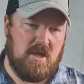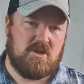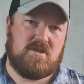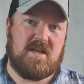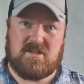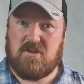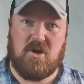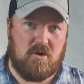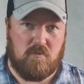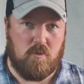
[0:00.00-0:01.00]
So that's the
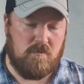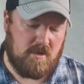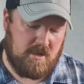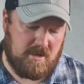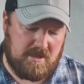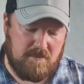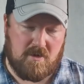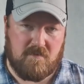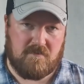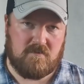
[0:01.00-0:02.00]
3rd rule. Keep
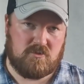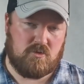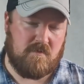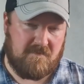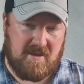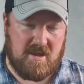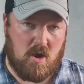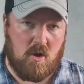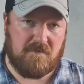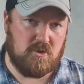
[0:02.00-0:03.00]
an finger
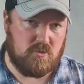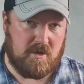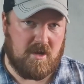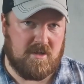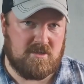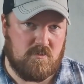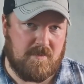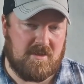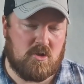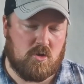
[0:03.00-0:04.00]
off the trigger until we
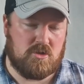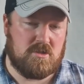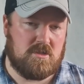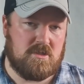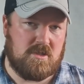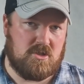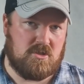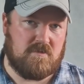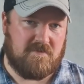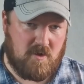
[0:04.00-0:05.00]
make the conscious decision
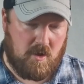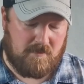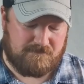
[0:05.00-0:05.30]
to fire.